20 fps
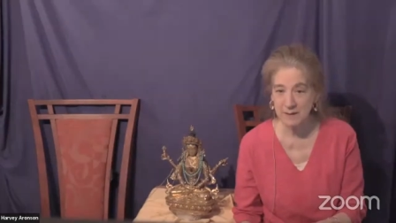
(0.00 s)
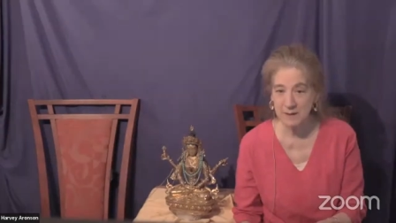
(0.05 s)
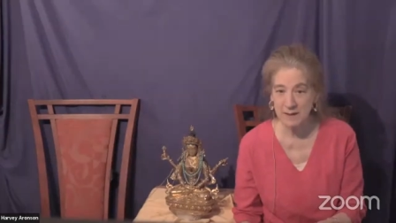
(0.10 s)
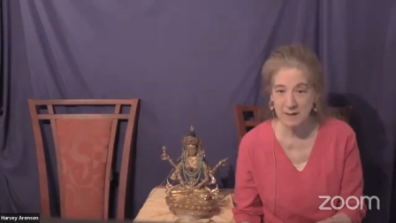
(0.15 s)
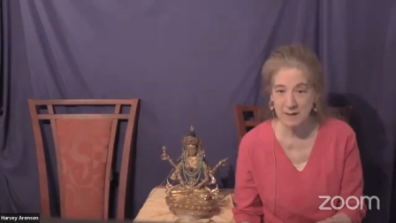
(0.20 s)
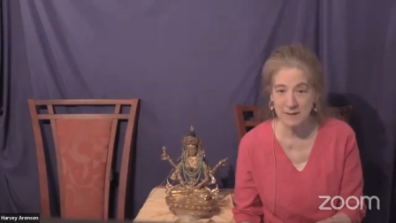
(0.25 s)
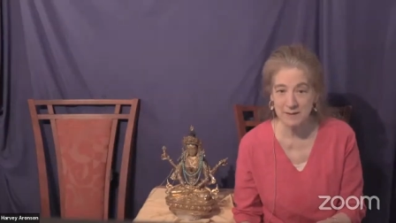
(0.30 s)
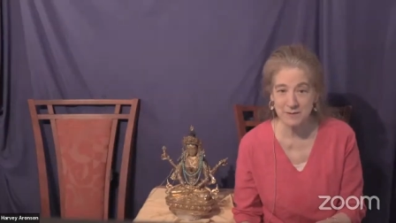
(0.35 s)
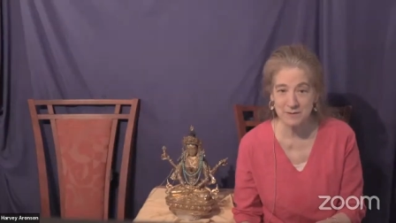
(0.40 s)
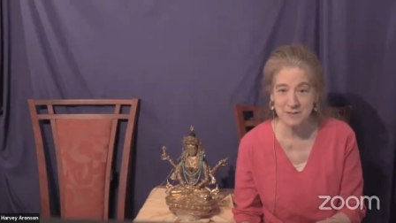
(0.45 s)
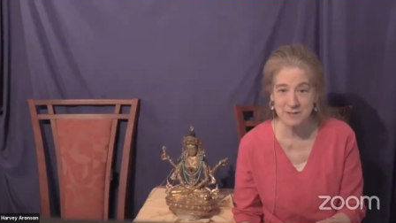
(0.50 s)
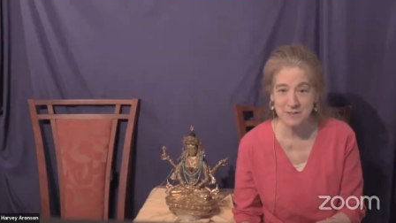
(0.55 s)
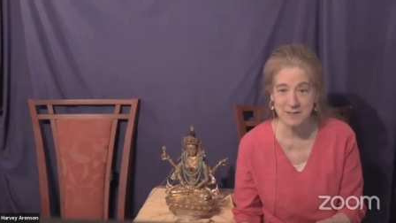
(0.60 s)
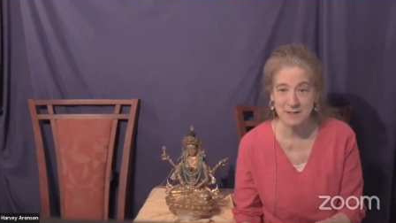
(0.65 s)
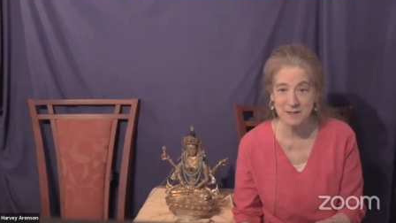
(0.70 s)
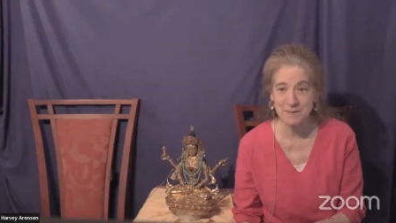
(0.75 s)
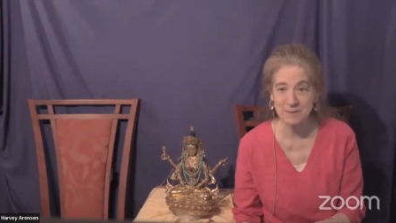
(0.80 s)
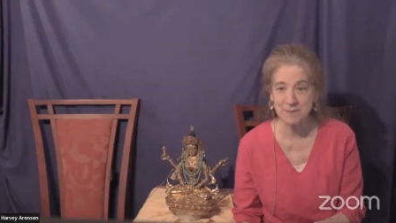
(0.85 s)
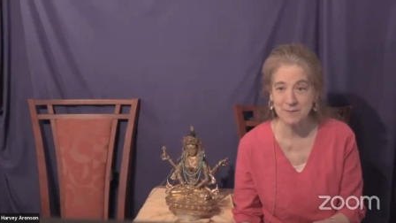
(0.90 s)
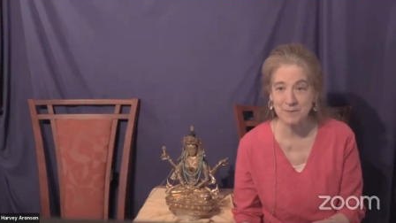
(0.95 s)
I don't see
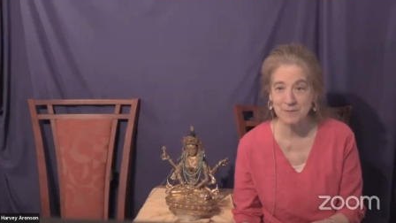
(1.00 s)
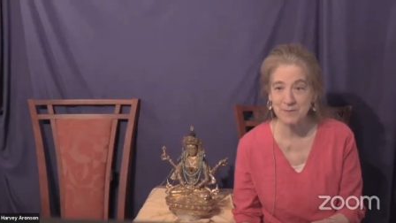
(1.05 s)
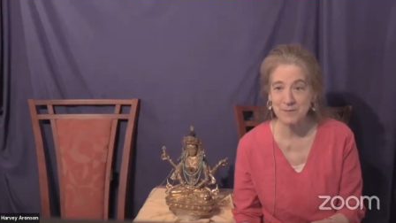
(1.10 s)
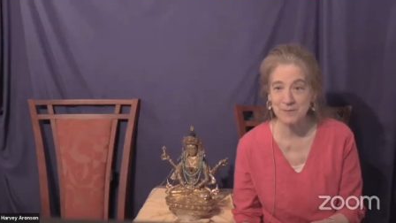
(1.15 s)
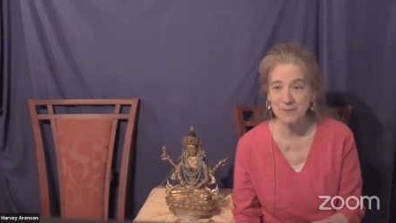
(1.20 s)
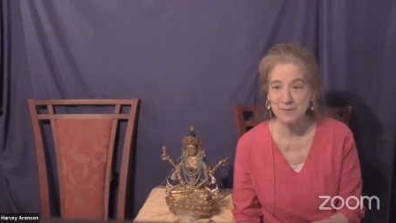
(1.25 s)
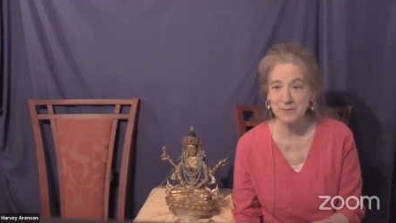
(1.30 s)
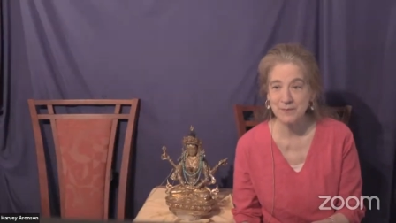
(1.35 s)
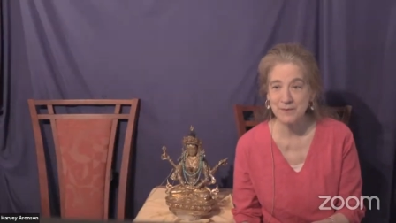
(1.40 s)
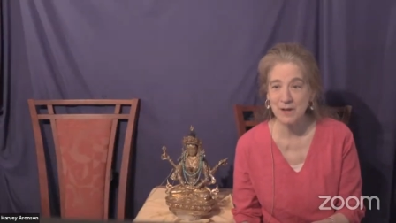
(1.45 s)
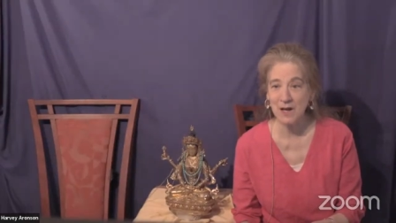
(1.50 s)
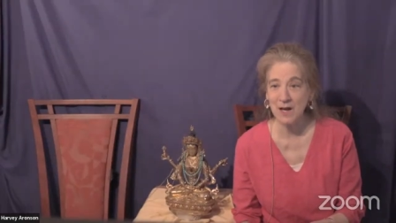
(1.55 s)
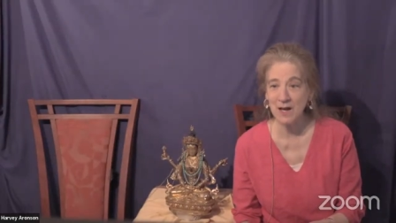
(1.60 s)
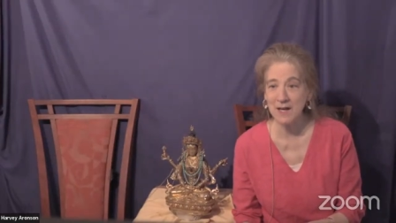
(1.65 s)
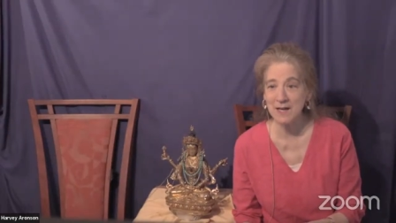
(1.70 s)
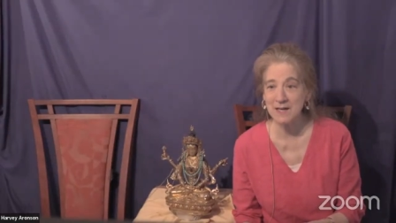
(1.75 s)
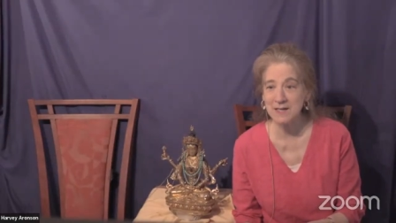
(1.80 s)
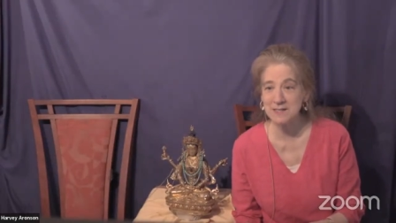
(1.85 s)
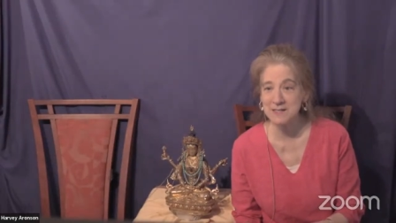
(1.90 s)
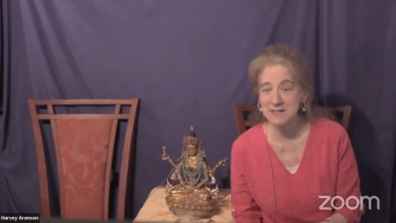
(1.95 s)
them. Ah,
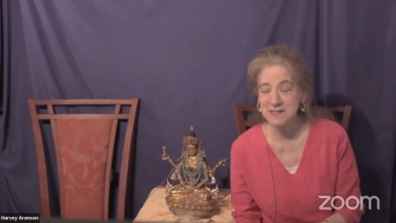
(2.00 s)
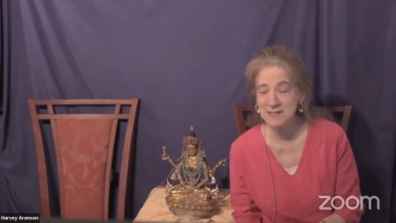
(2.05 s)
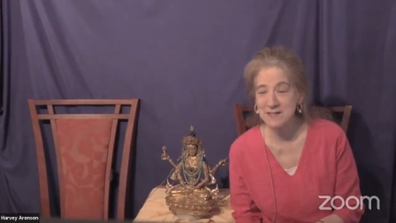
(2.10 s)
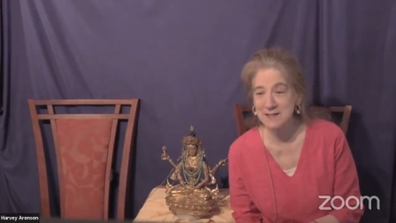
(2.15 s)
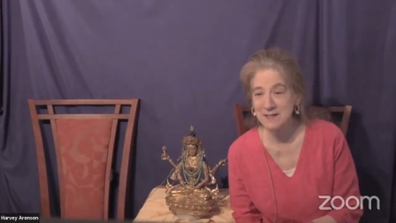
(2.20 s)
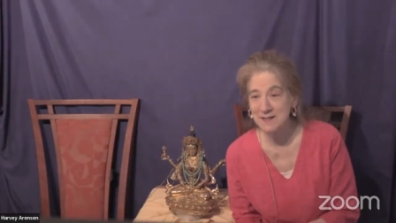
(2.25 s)
yes.